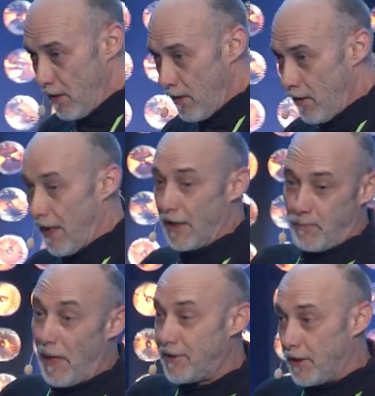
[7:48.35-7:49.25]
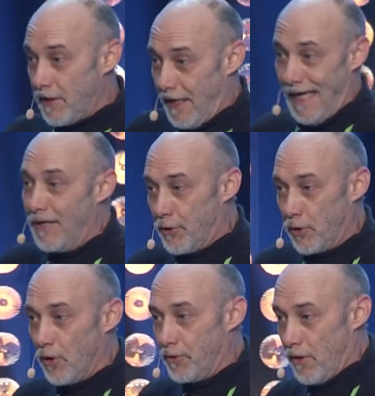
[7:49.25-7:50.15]
that's basically integral
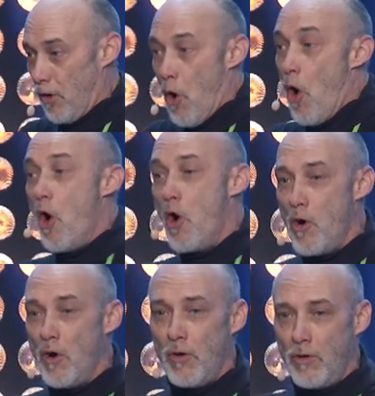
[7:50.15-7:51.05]
to the whole